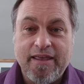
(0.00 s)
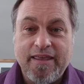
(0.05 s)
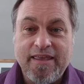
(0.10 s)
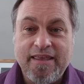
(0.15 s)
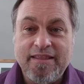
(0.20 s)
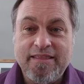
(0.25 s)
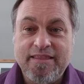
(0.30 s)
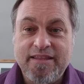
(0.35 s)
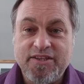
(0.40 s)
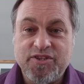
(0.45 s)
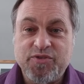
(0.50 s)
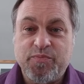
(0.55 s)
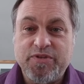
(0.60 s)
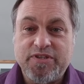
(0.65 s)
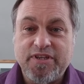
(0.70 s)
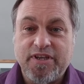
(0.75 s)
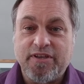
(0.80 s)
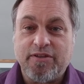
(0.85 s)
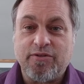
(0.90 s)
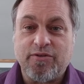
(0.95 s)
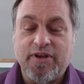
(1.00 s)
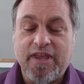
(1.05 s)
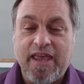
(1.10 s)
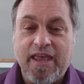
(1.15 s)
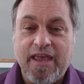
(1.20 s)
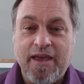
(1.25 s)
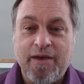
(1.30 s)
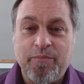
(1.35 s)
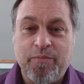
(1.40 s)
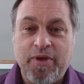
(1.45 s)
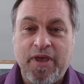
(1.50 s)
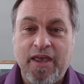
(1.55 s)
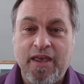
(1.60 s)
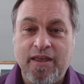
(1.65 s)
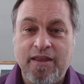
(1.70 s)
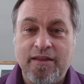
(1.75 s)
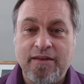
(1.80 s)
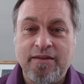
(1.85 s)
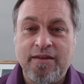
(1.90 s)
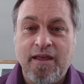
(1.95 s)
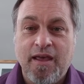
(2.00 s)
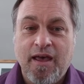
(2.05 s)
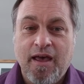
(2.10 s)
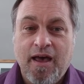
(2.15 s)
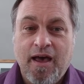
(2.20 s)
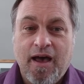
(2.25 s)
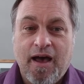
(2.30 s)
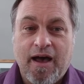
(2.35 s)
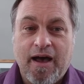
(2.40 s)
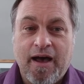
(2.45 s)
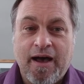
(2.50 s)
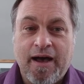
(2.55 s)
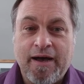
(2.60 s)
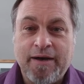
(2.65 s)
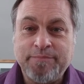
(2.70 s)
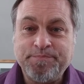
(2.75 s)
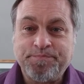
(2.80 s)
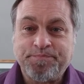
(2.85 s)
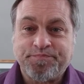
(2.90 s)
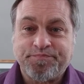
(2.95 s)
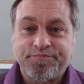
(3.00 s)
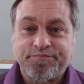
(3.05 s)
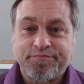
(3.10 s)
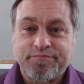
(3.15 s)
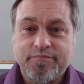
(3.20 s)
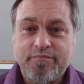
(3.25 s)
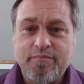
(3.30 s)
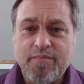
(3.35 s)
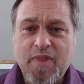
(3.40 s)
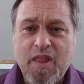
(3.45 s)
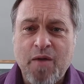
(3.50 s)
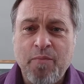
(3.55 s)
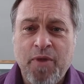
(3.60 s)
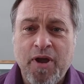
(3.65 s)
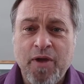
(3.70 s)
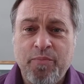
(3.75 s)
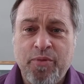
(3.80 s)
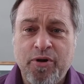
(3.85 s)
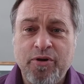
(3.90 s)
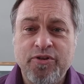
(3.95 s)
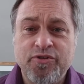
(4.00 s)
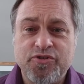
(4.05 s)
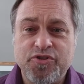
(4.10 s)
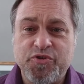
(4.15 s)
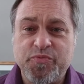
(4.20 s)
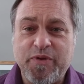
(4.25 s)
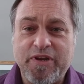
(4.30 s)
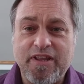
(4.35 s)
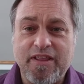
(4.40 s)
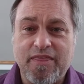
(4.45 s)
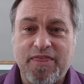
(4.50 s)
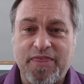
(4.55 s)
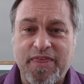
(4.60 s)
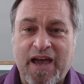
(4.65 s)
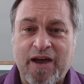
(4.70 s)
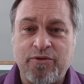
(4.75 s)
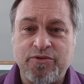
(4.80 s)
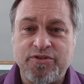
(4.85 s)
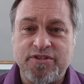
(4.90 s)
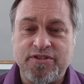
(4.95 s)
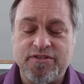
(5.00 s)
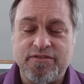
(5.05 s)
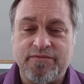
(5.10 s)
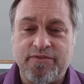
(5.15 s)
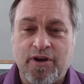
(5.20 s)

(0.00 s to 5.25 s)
In this particular campaign, my opponents are spending thousands of